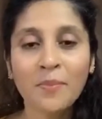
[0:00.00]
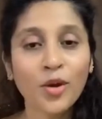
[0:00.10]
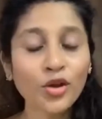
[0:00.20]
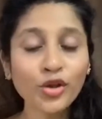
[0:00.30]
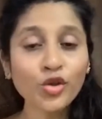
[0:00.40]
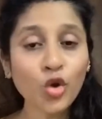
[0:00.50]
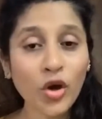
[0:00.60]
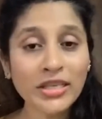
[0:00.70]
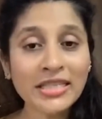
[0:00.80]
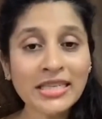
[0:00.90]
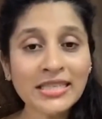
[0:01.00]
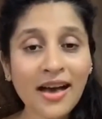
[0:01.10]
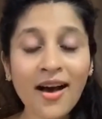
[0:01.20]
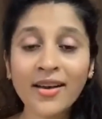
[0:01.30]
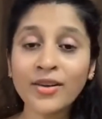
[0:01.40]
because the choices
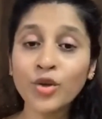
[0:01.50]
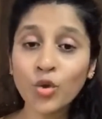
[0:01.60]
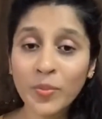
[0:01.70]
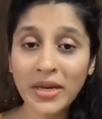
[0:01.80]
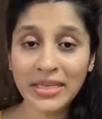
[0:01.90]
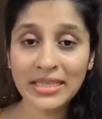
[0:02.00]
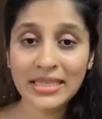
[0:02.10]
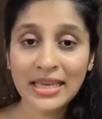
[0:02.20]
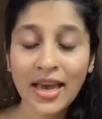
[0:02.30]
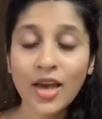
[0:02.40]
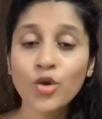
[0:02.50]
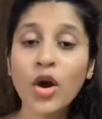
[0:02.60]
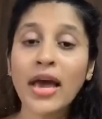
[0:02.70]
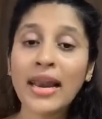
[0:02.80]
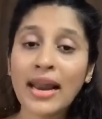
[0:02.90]
are numerous.
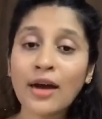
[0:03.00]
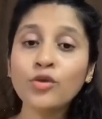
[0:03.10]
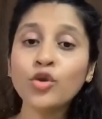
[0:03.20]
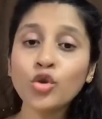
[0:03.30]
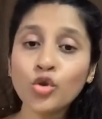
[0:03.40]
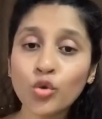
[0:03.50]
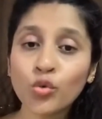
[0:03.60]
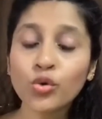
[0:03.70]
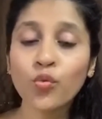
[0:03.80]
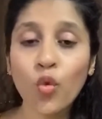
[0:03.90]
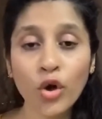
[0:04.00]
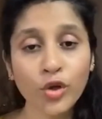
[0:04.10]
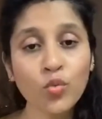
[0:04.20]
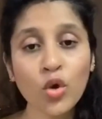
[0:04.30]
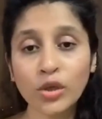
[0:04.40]
You are allowed to choose
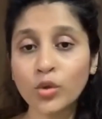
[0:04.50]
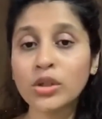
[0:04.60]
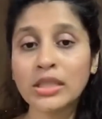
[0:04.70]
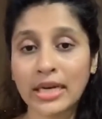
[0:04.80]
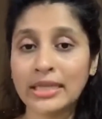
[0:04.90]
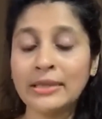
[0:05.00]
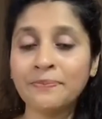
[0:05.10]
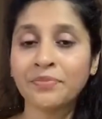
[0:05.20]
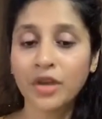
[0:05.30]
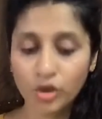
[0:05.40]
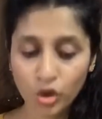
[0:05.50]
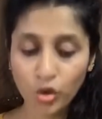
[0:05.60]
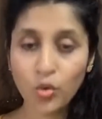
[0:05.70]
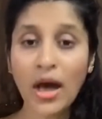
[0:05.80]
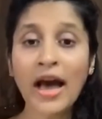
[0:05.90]
what you want to study. So
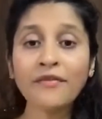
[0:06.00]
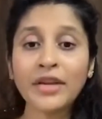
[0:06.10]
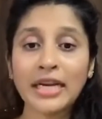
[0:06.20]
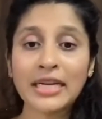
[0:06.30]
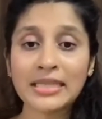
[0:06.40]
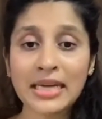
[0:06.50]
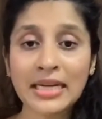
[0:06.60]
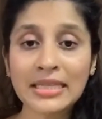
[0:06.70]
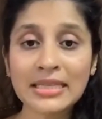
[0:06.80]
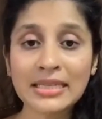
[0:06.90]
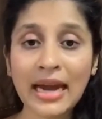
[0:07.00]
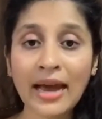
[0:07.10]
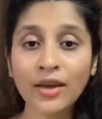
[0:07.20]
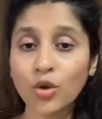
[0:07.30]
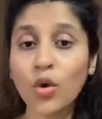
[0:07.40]
you have data science
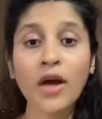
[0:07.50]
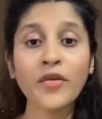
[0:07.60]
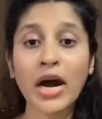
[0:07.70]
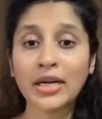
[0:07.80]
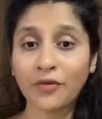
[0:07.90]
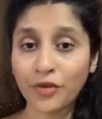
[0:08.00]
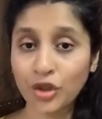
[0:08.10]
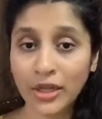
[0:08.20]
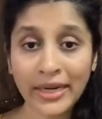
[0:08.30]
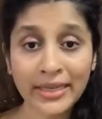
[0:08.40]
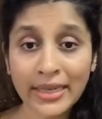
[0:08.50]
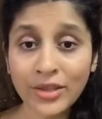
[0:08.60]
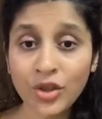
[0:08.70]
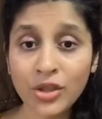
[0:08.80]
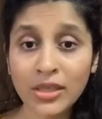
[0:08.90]
track, you have artificial
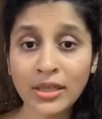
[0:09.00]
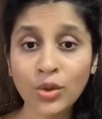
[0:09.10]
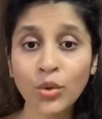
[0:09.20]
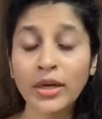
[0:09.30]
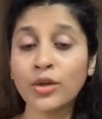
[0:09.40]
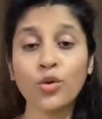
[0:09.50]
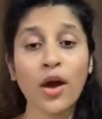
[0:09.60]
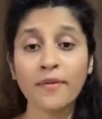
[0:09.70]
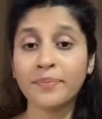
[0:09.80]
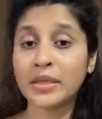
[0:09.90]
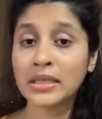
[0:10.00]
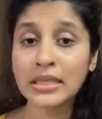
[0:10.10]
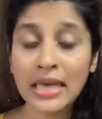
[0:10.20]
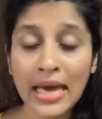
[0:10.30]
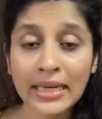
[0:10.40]
intelligence into it, you have
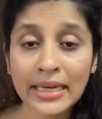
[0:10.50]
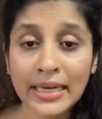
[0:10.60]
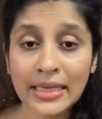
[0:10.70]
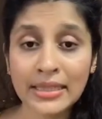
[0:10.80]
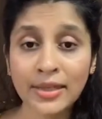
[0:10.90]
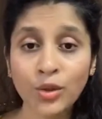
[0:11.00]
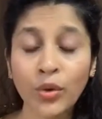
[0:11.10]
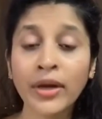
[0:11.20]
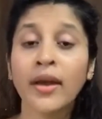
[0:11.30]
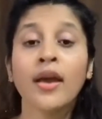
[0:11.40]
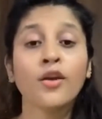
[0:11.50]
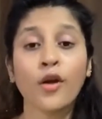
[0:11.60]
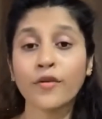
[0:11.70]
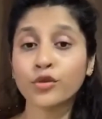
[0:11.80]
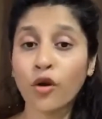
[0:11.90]
business analytics into it,
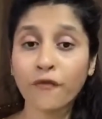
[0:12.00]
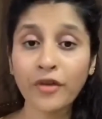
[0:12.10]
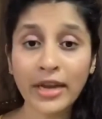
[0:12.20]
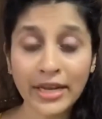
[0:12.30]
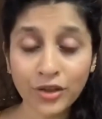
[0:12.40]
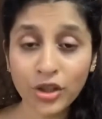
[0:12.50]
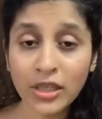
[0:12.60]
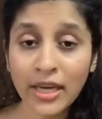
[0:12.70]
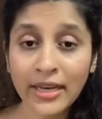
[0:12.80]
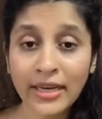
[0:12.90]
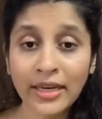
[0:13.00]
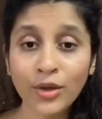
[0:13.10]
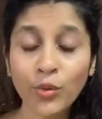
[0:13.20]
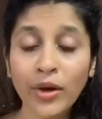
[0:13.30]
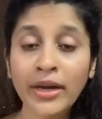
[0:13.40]
you have software engineering
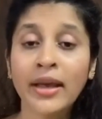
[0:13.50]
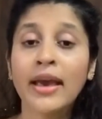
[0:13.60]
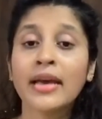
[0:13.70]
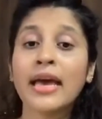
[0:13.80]
into it,